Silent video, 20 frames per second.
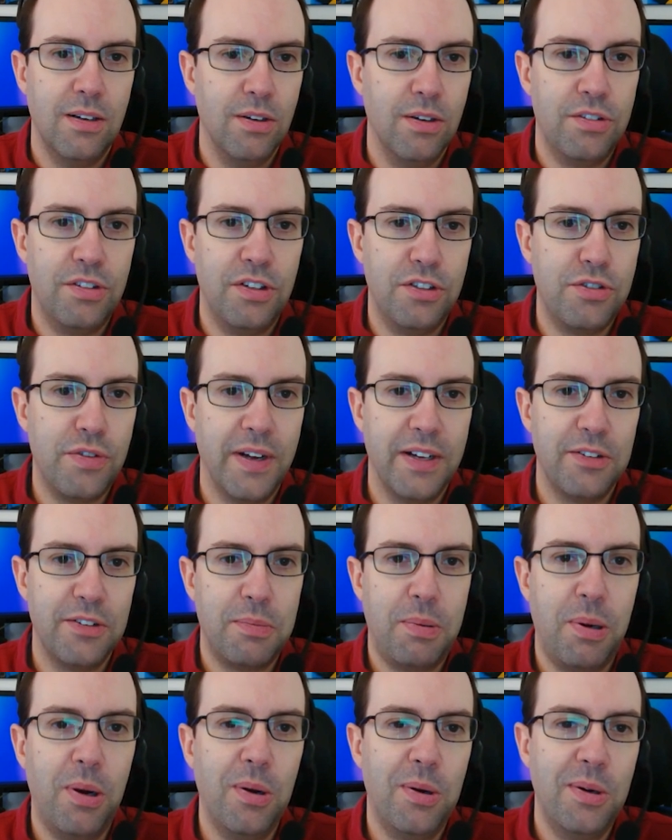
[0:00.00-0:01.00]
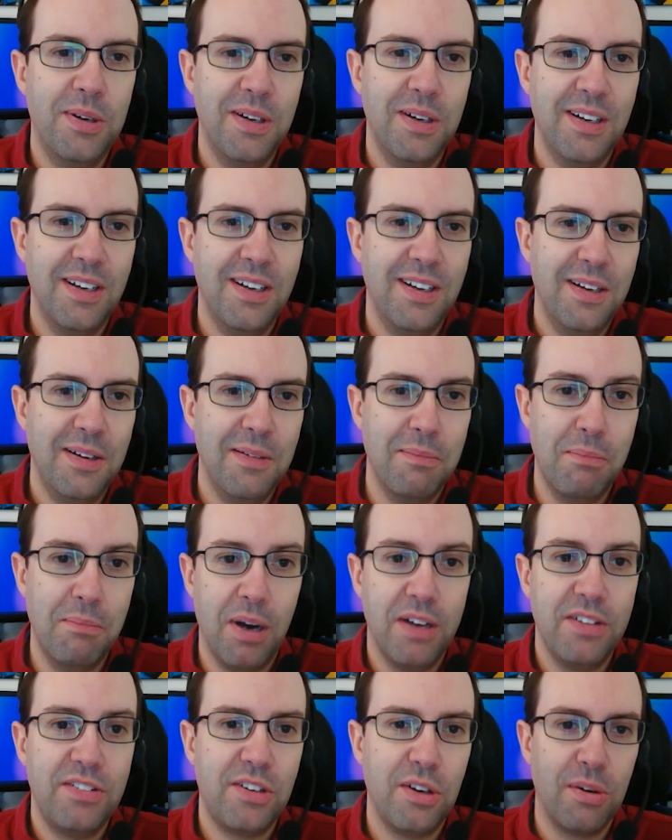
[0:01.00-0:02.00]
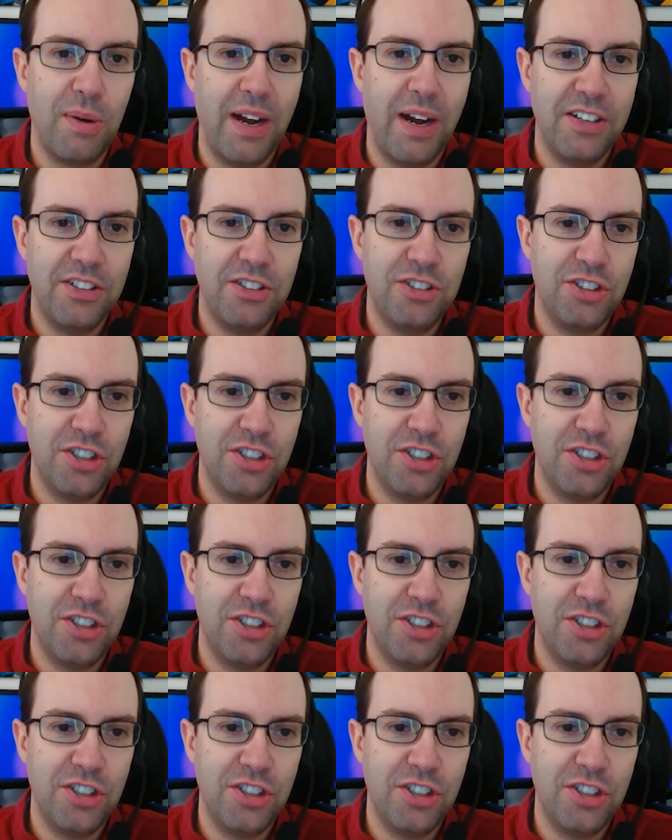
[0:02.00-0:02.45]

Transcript: OC Transpo bus garage,